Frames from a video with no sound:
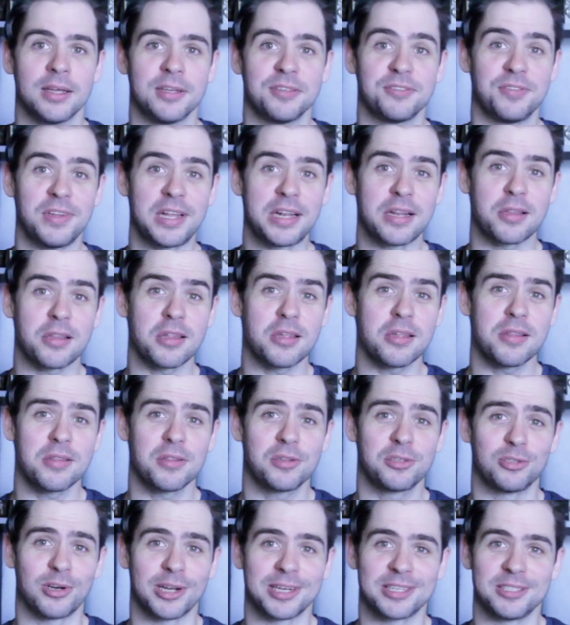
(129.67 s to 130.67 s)
Fences,
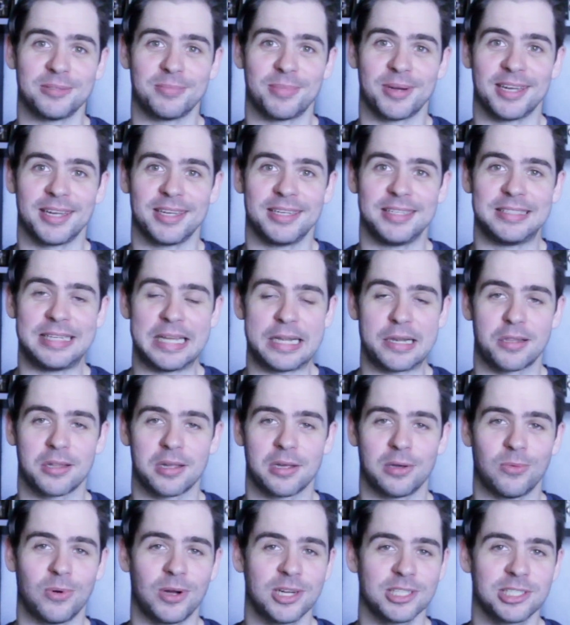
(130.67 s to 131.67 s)
directed by
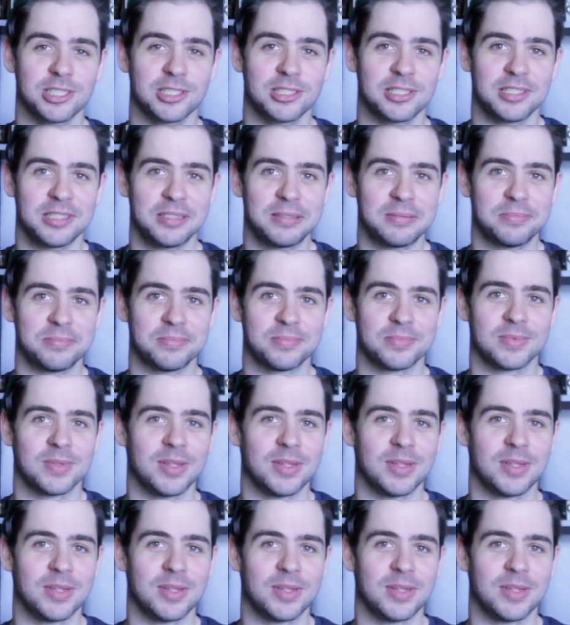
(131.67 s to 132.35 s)
Denzel Washington,